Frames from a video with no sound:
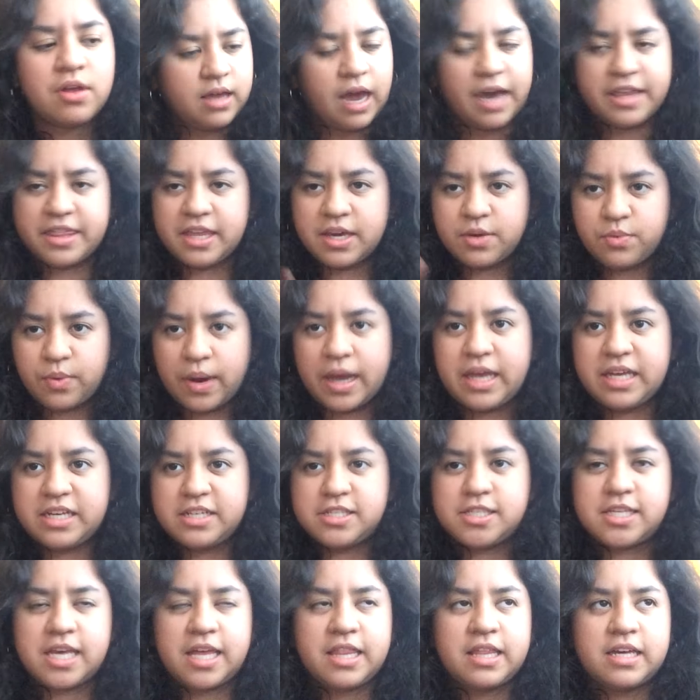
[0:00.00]
I think Riley
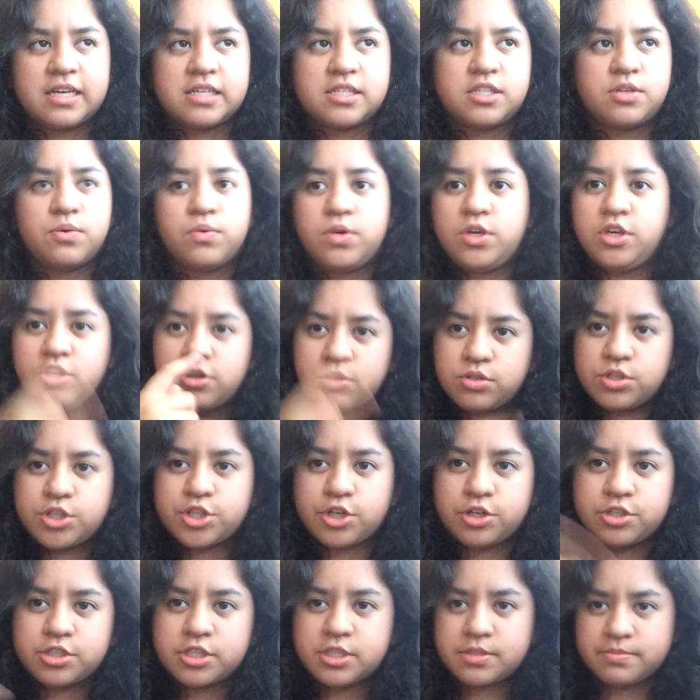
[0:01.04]
said this, you
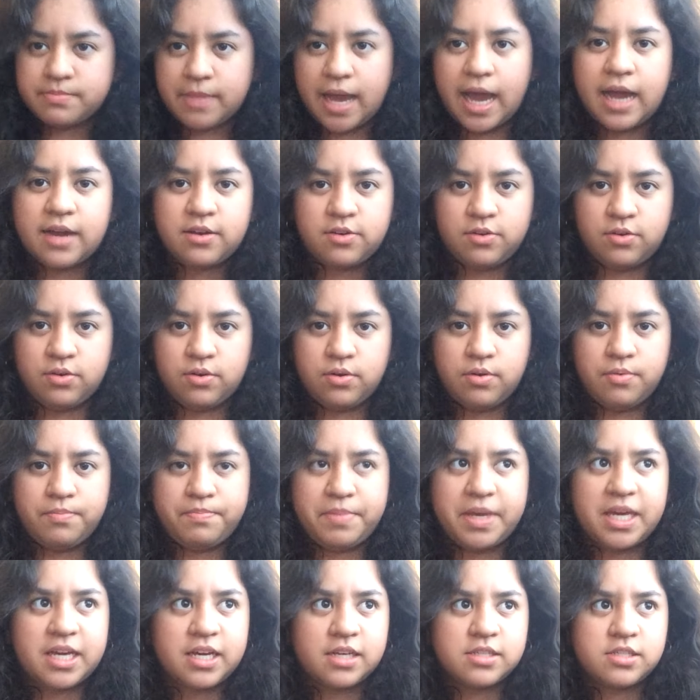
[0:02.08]
chose Smackle
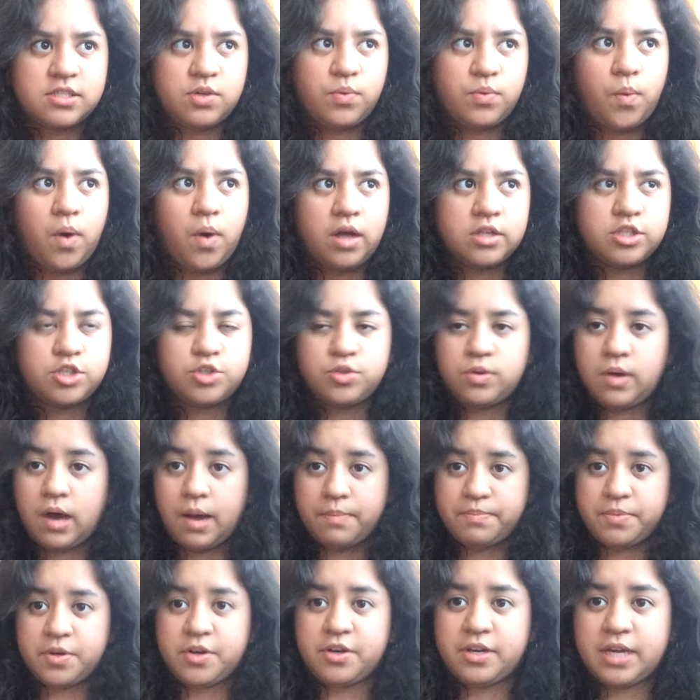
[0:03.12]
because you want to
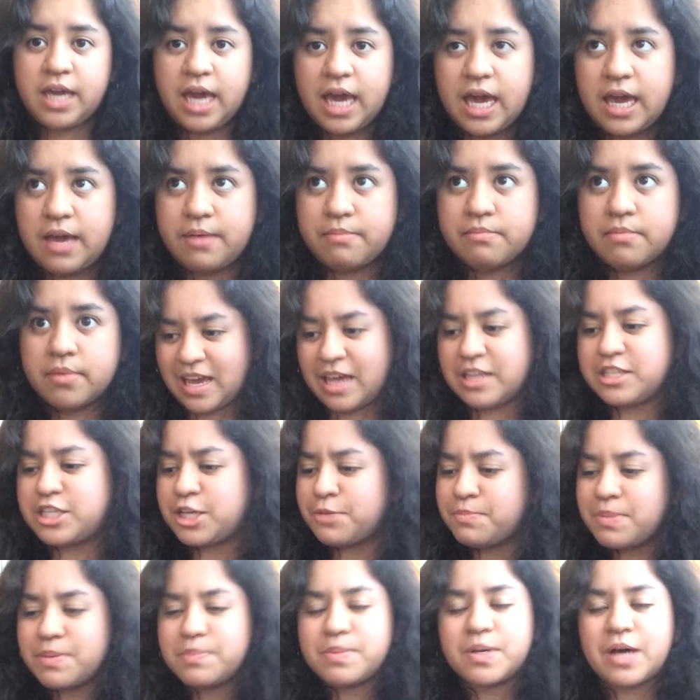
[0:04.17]
up your game. And
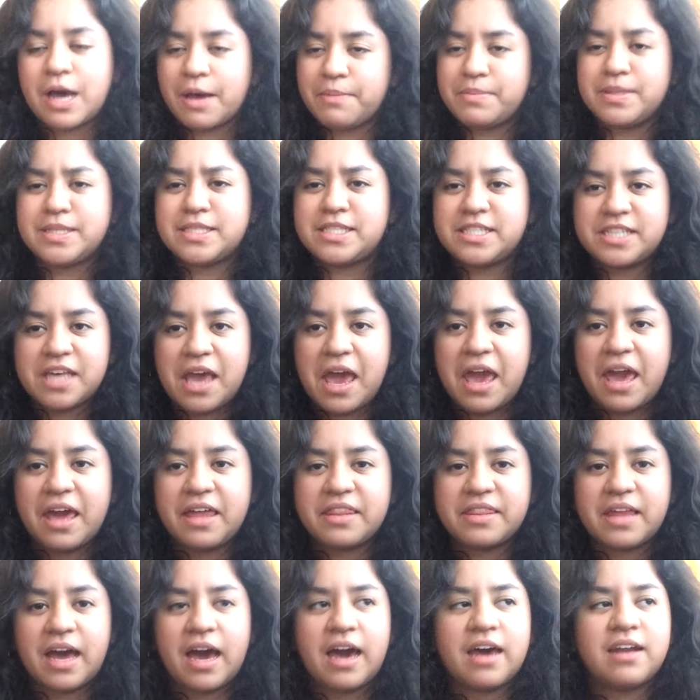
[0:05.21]
some people have been
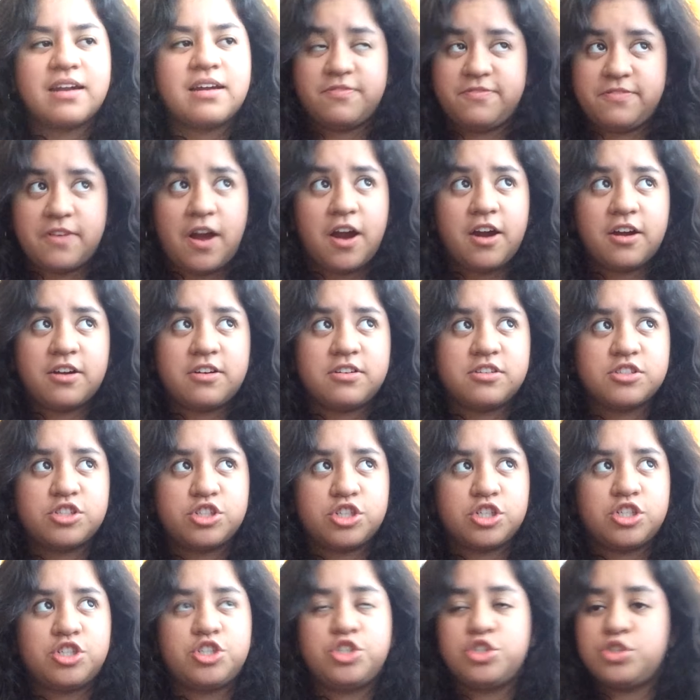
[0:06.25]
saying that Farkle
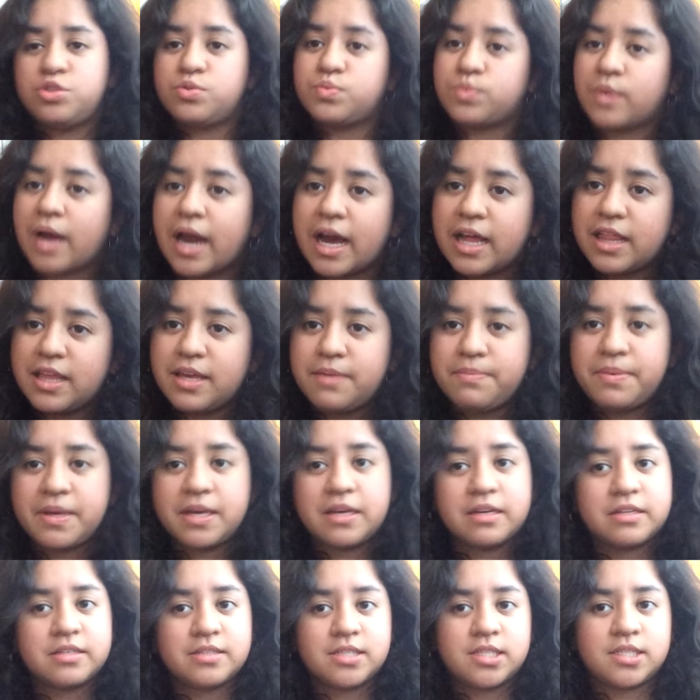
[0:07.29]
should choose Riley
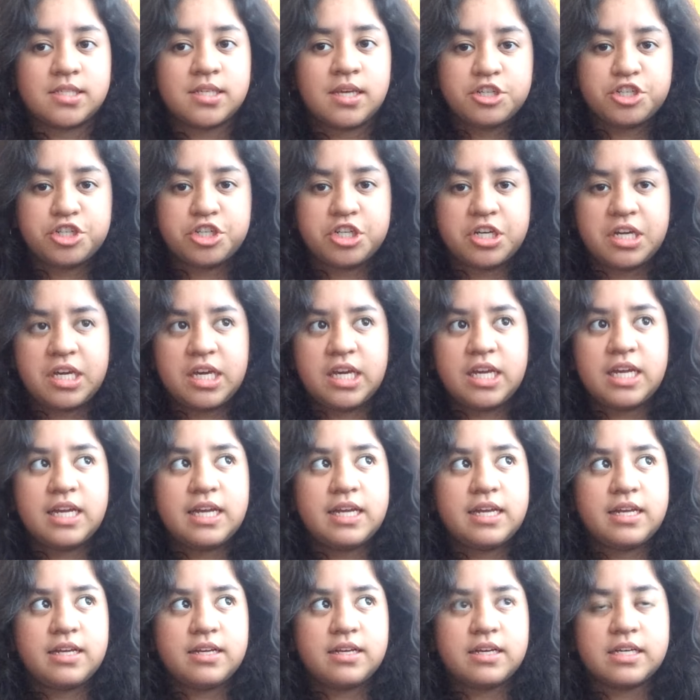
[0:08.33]
because
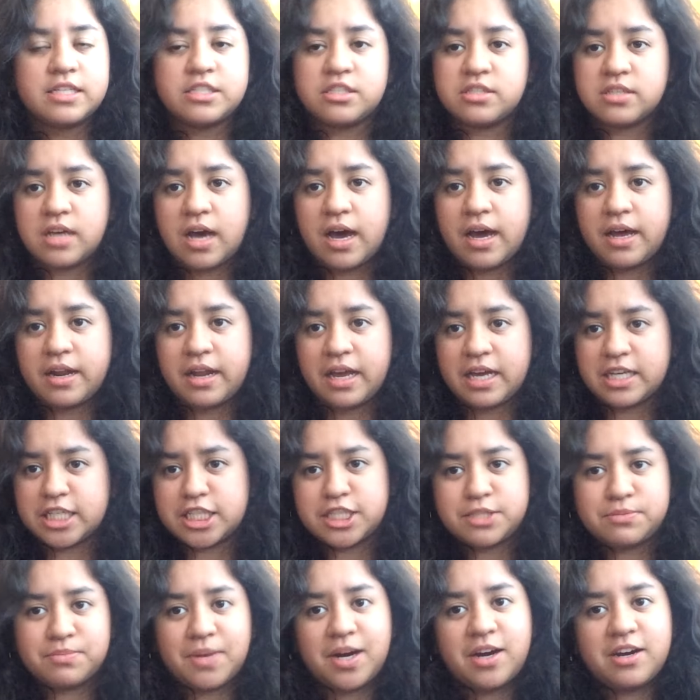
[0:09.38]
she is not as
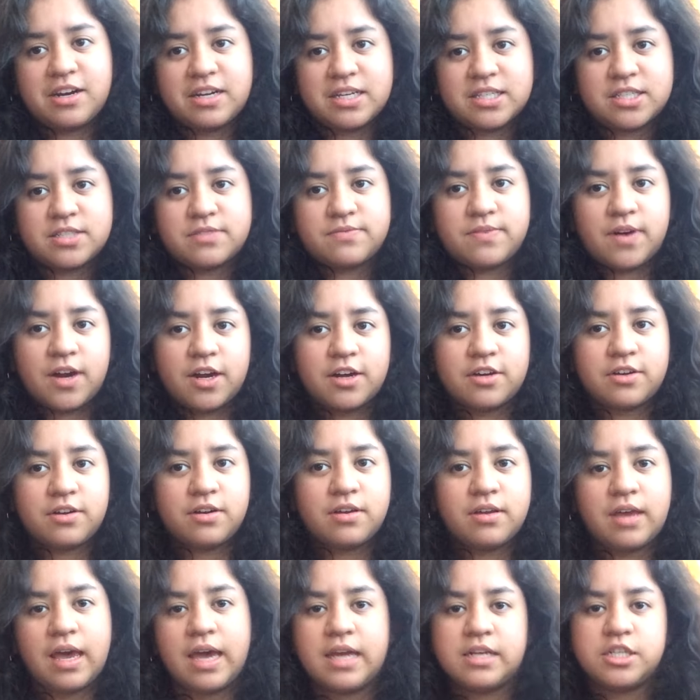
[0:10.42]
smart as
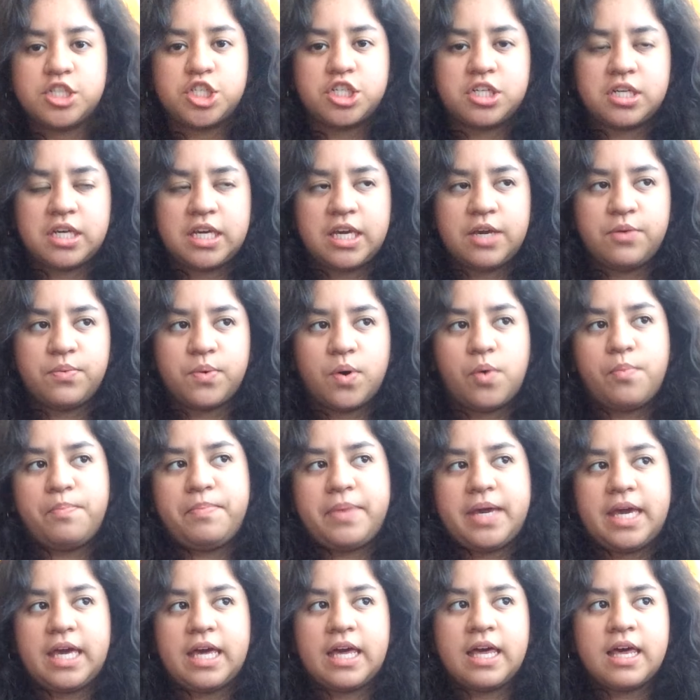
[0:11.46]
Farkle and he won't
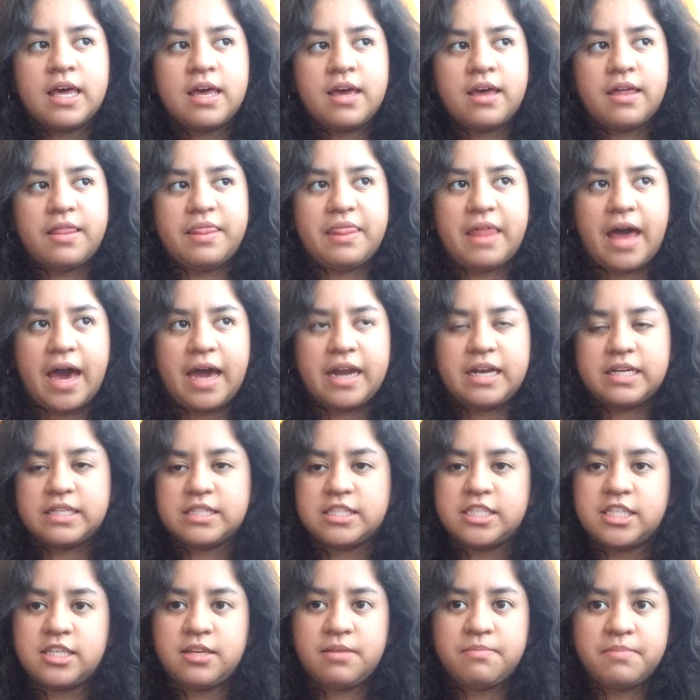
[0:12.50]
be that
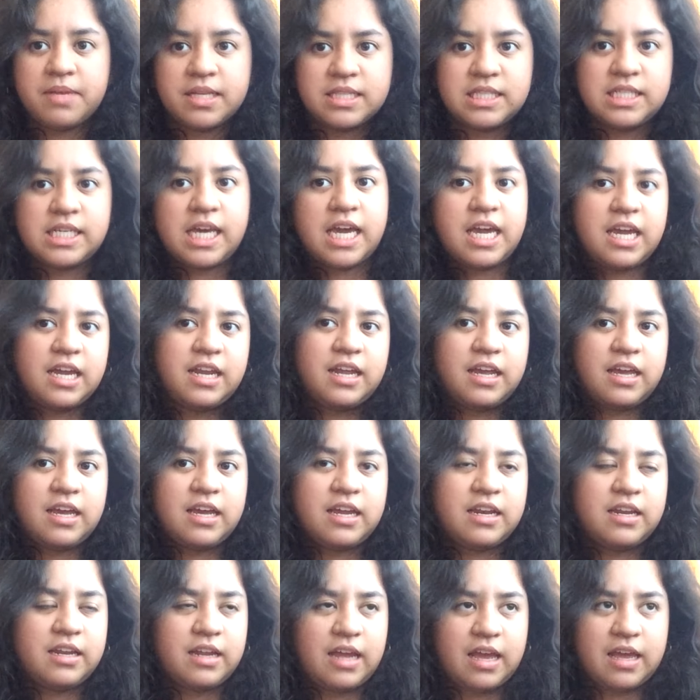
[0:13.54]

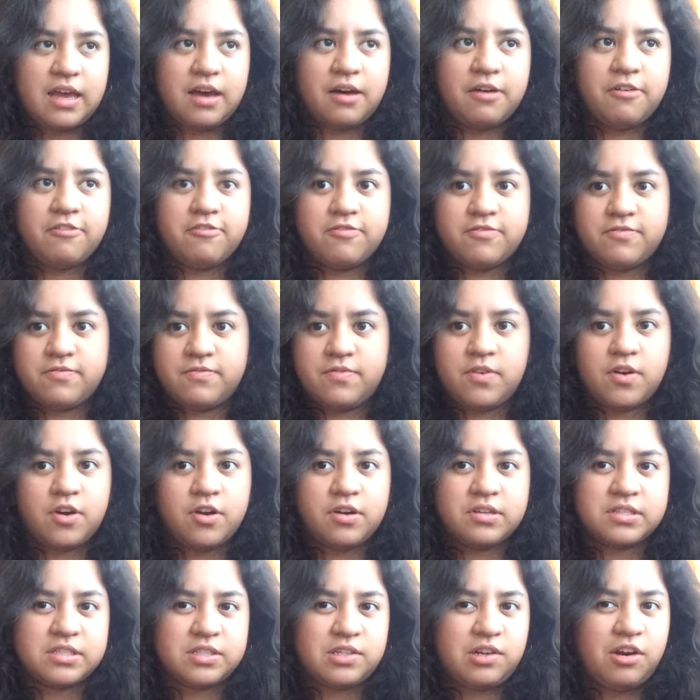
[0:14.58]
intimidated of
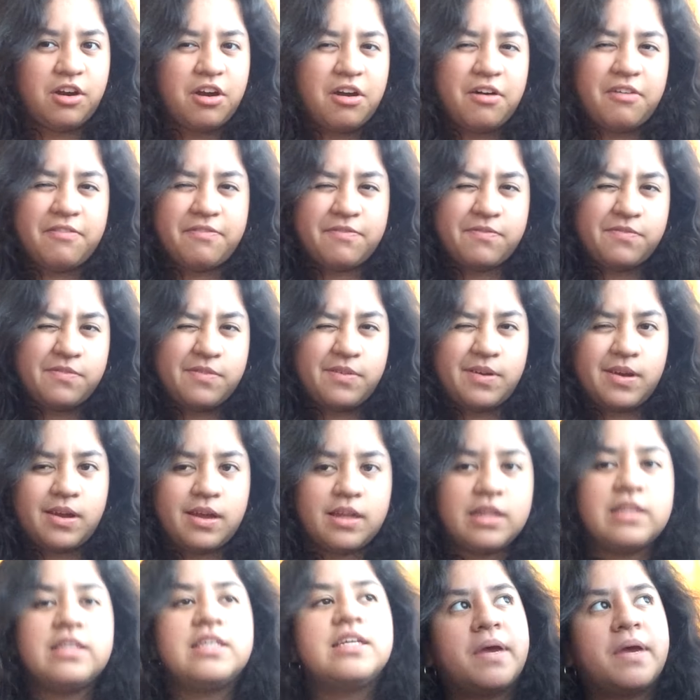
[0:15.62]
his girlfriend.